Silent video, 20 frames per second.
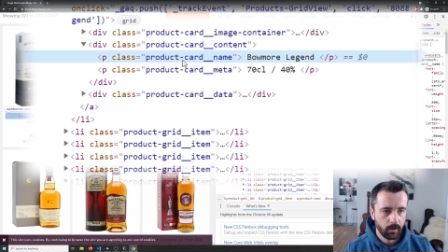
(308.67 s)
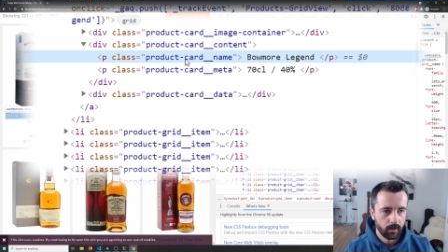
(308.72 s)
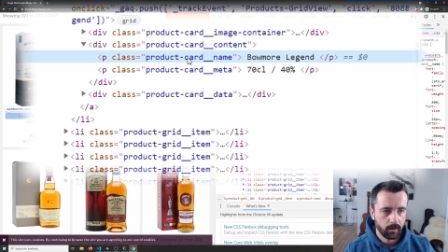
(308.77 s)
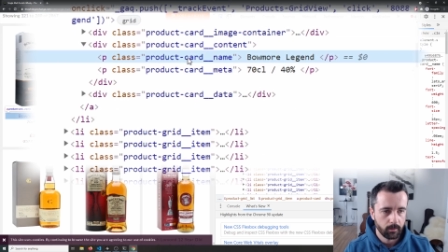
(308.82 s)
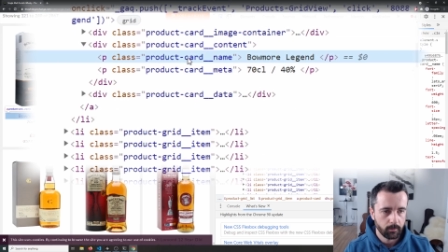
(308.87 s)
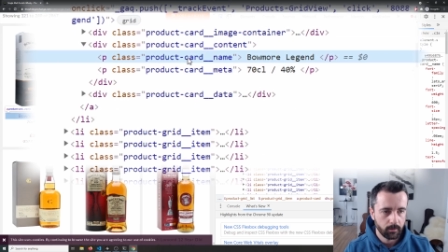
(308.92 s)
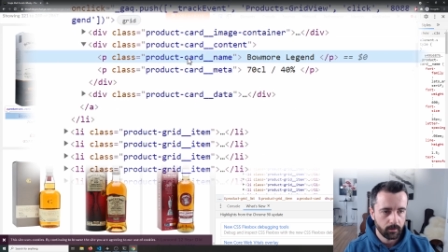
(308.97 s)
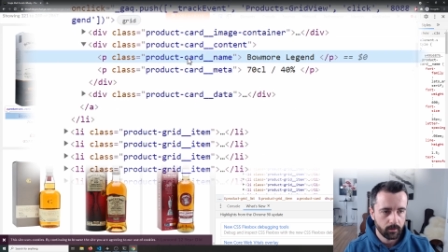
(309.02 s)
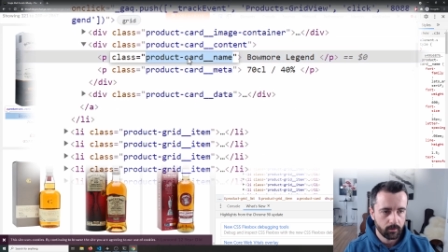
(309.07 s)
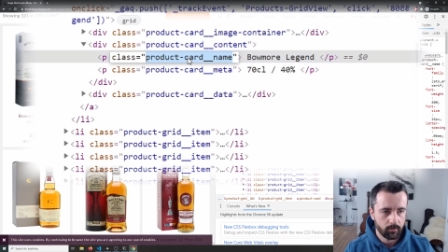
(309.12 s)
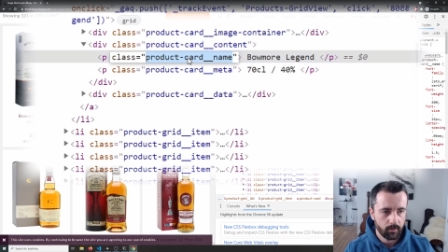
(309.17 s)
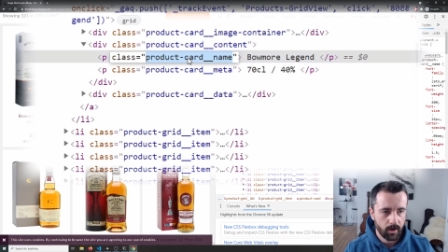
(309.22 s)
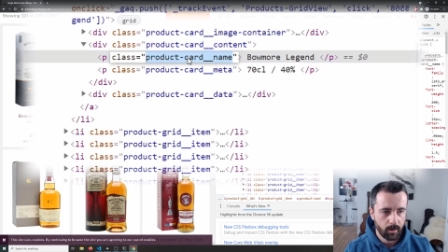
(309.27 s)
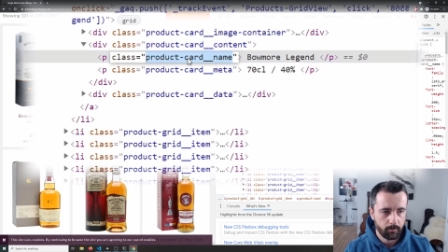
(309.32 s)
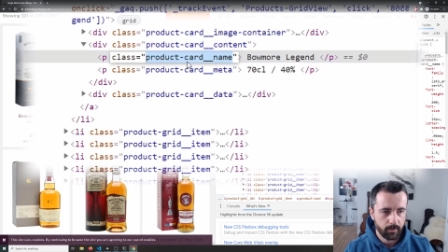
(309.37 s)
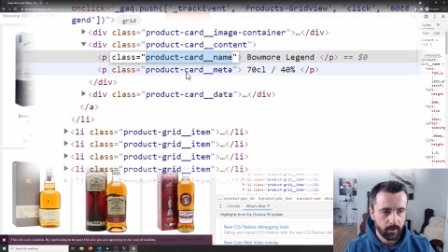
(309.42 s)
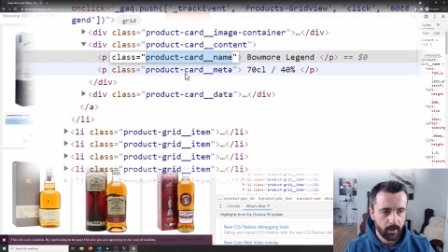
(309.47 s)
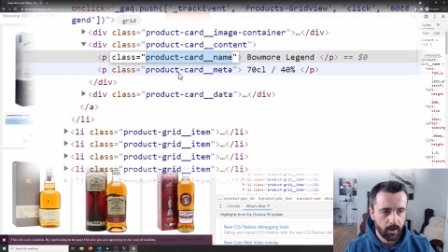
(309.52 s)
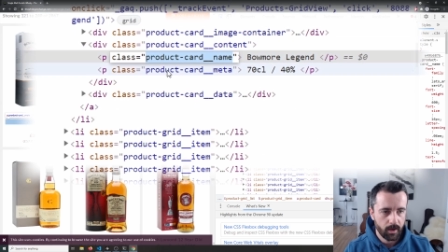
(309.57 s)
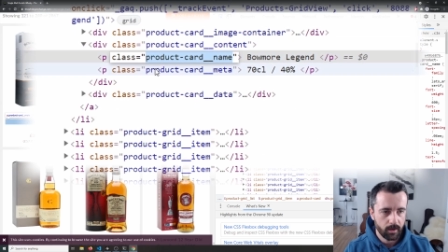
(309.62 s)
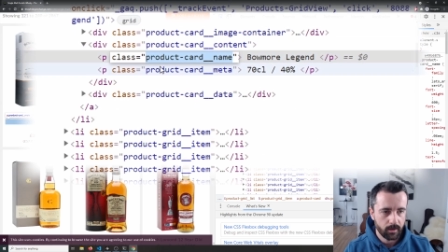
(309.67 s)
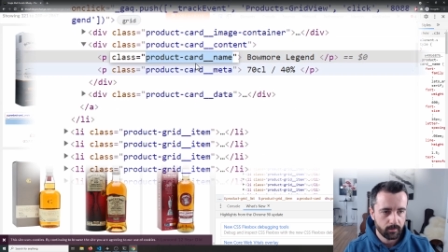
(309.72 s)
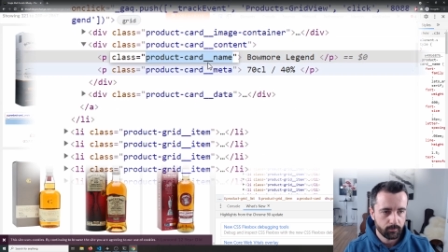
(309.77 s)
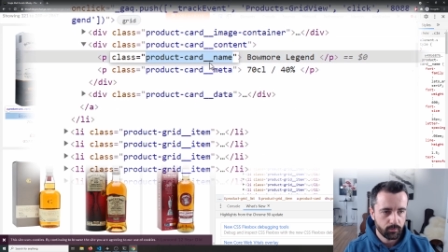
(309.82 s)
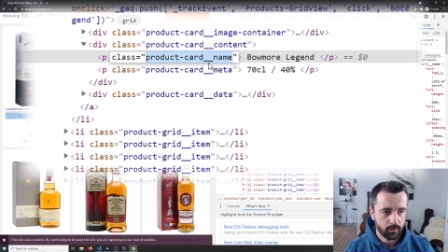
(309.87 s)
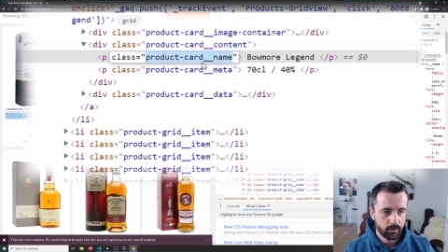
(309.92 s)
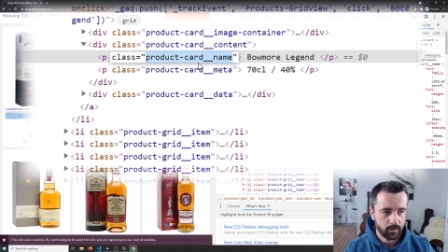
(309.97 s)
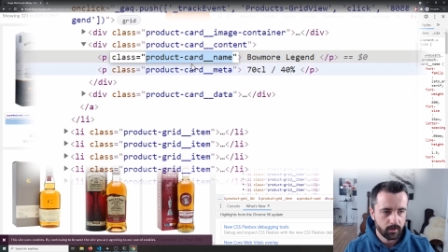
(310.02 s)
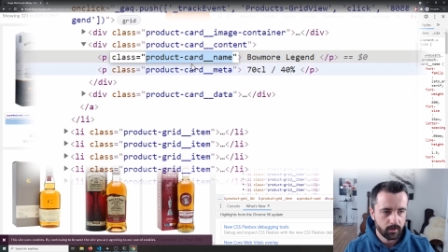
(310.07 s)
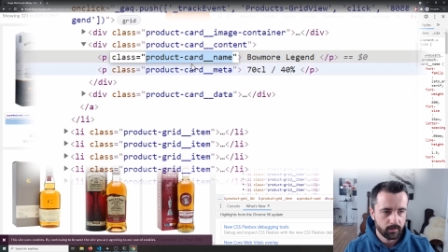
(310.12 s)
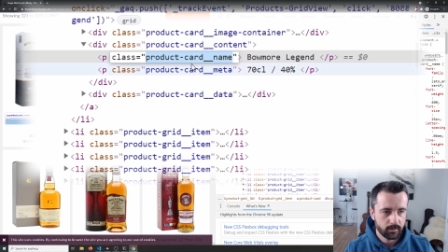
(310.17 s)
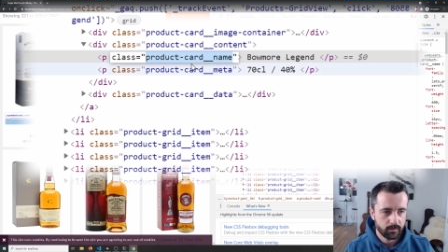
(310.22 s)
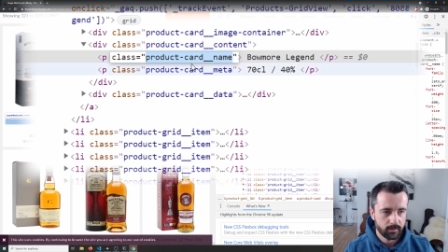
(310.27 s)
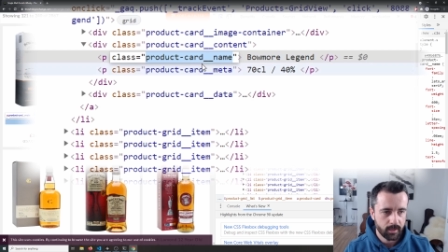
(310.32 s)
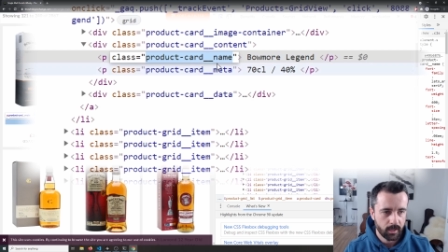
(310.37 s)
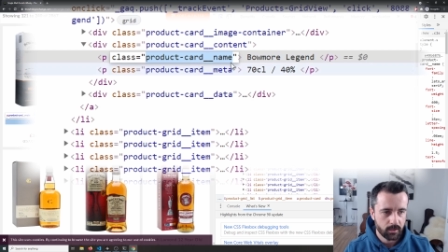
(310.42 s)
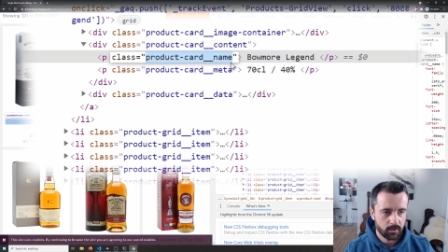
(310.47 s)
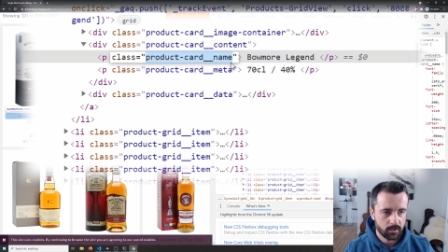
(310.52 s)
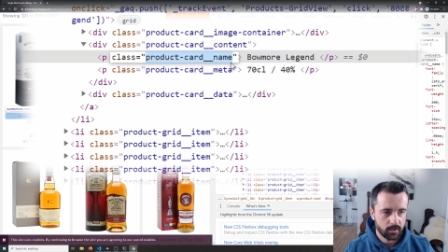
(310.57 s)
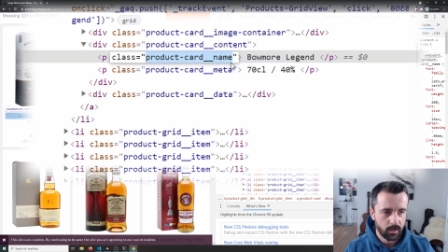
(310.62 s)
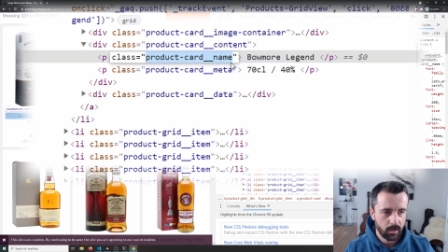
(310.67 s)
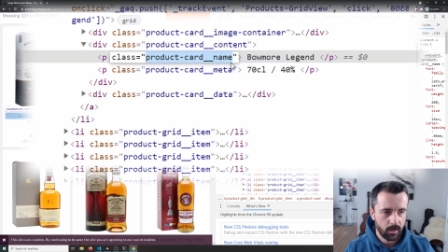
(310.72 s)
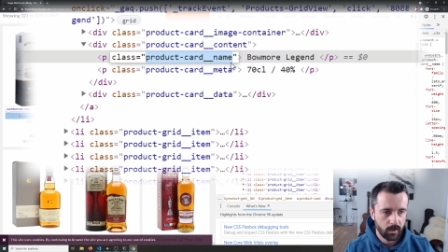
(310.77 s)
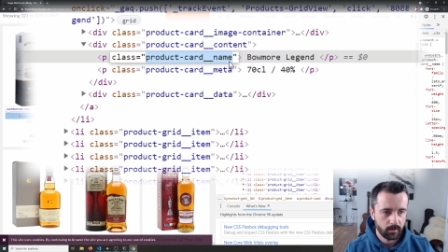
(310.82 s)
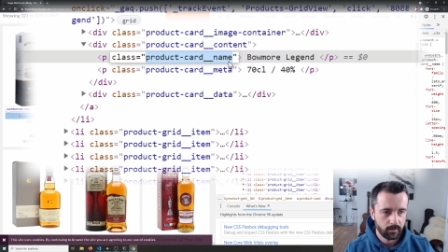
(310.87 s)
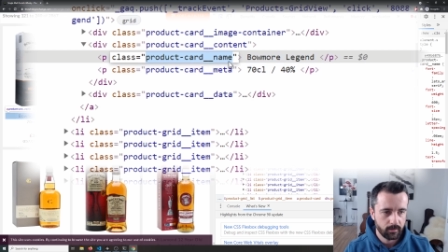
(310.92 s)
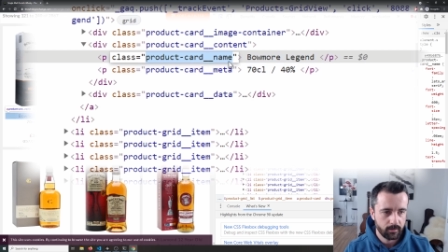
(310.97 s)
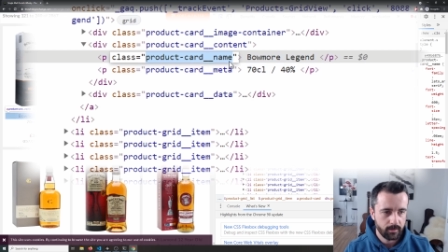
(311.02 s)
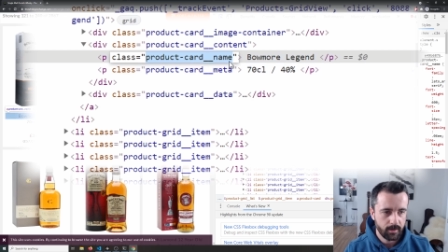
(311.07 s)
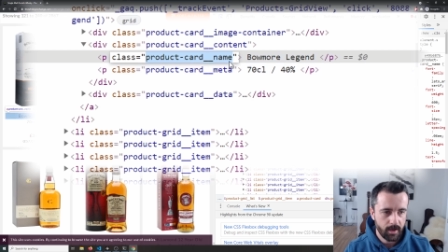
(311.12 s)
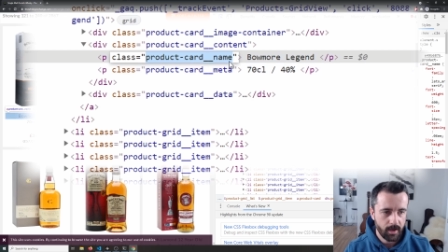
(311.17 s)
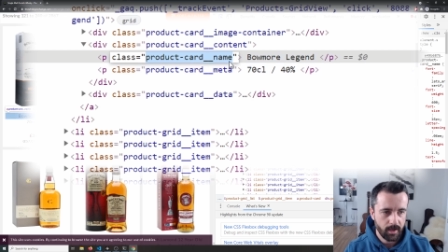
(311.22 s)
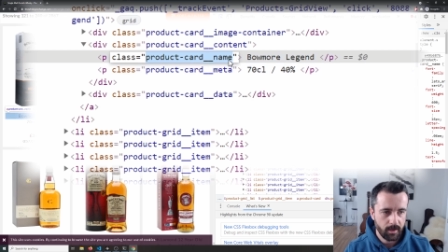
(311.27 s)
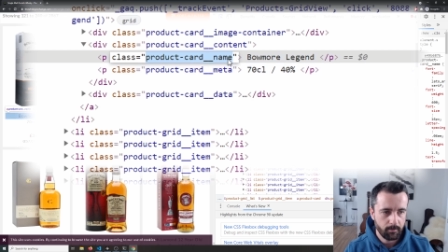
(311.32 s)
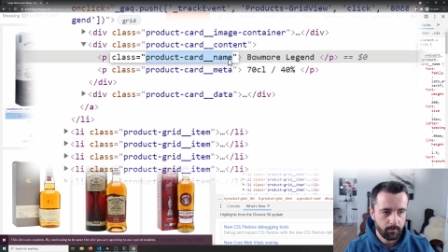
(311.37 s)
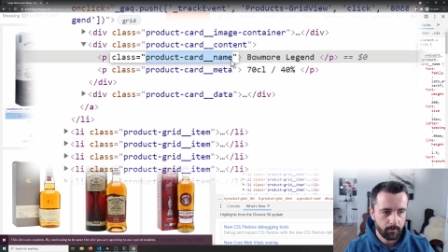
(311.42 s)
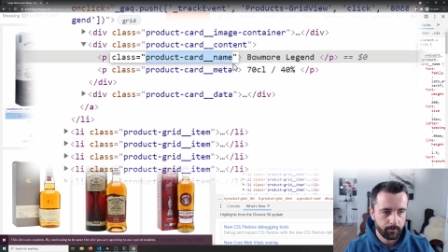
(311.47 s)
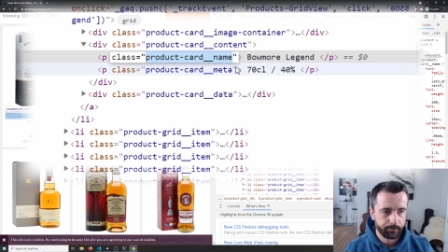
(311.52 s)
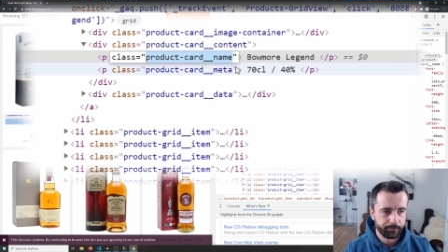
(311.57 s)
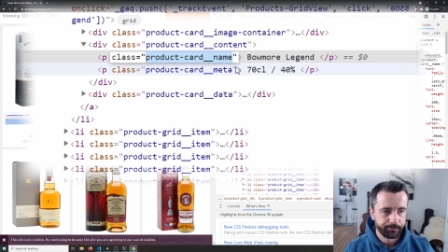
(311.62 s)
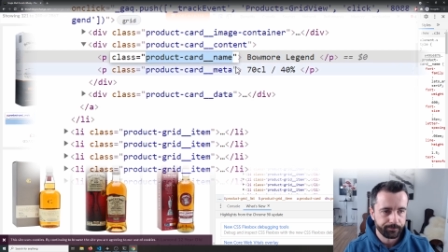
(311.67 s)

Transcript: and I'm going to grab that product dash card name